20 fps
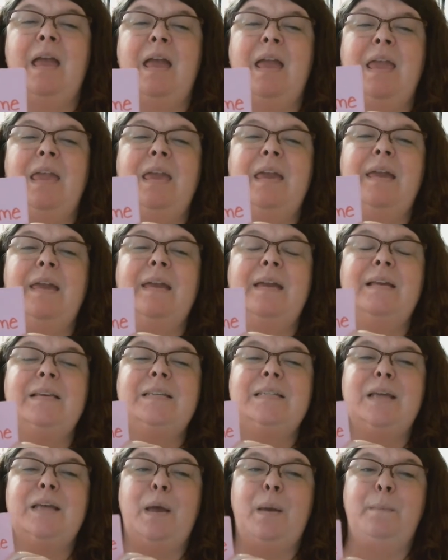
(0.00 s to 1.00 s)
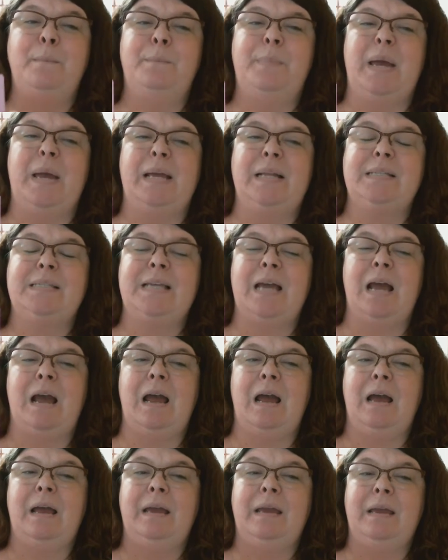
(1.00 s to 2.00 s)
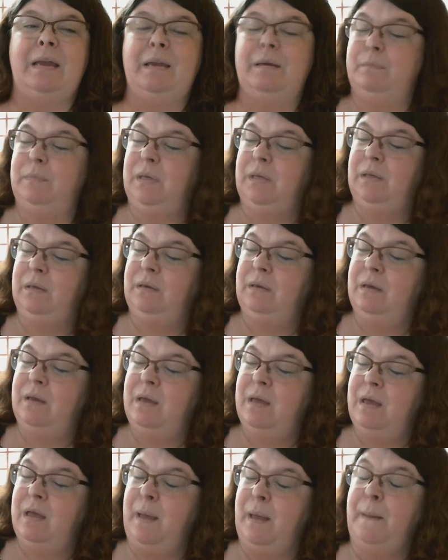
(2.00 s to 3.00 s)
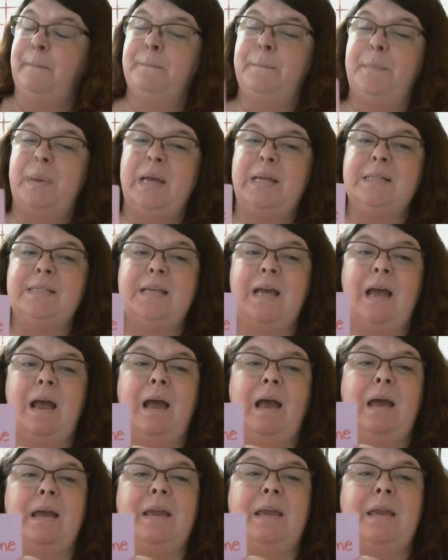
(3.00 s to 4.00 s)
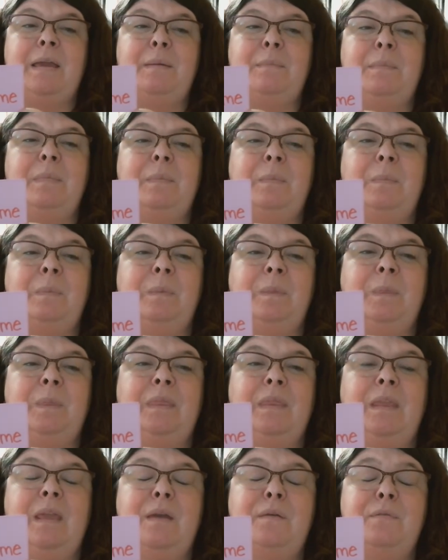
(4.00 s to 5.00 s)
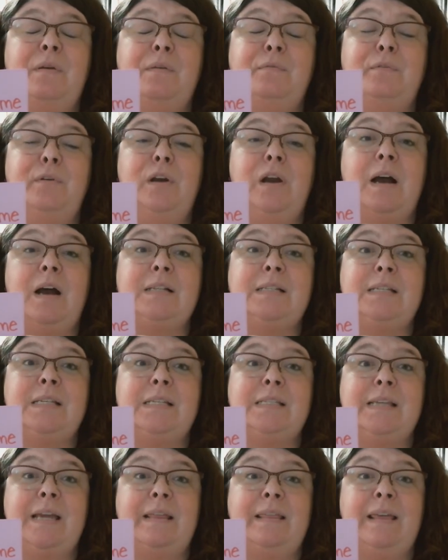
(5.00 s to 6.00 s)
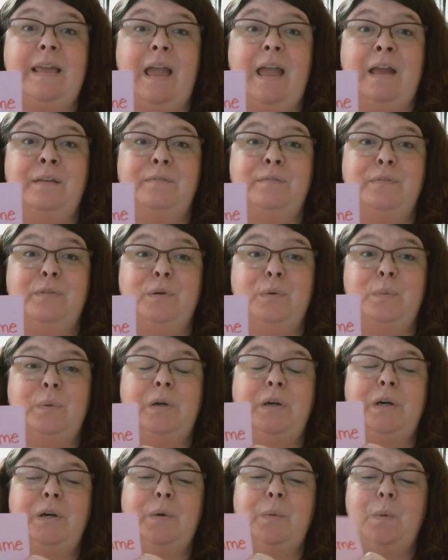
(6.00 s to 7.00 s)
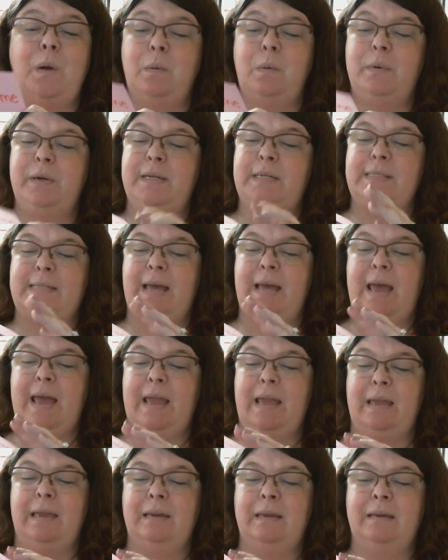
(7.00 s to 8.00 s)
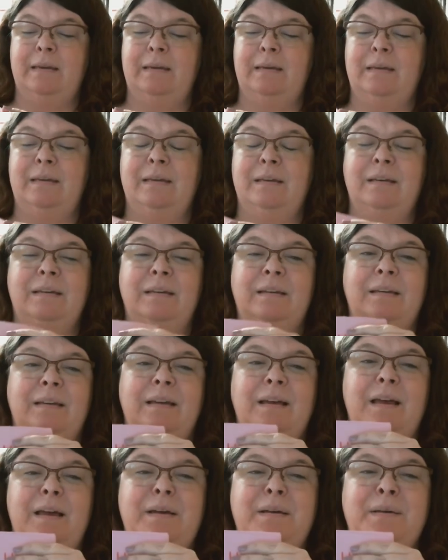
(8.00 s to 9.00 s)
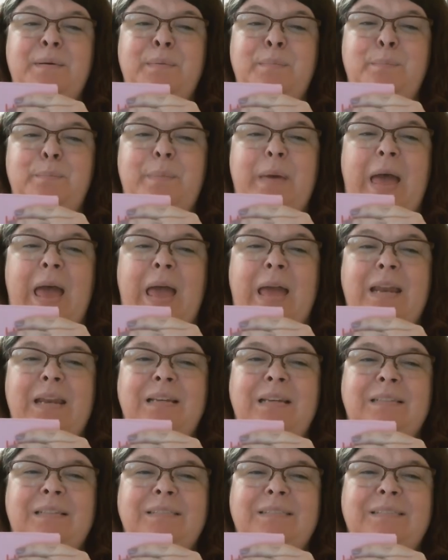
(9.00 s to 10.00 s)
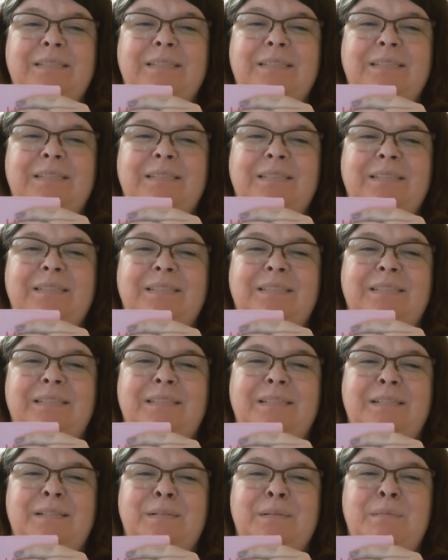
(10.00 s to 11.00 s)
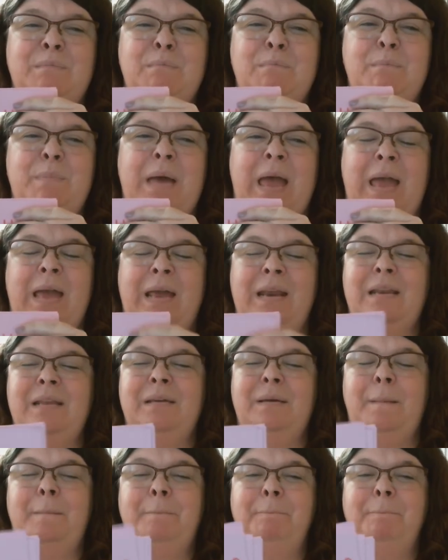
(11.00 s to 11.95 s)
And bedtime. Bedtime. If he forgot to say the end of the word, what would he say? Bed. Bed.